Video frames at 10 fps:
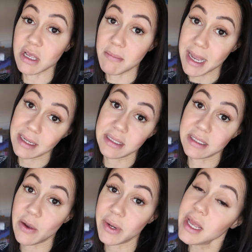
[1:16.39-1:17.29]
So Max is
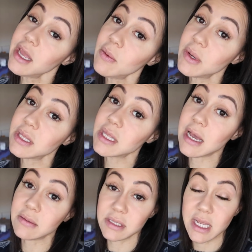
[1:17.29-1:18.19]
now in here with
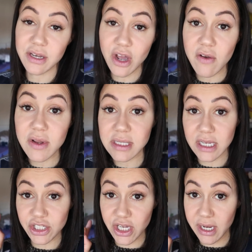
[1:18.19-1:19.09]
Elsie and Iris,
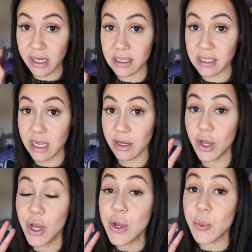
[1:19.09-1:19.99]
and Jean is in
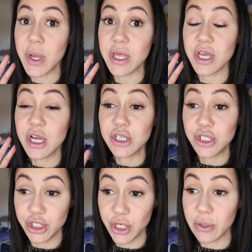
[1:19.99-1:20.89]
with
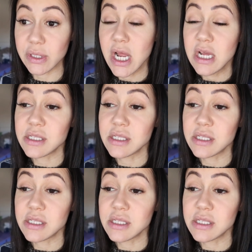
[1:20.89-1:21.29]
Jude.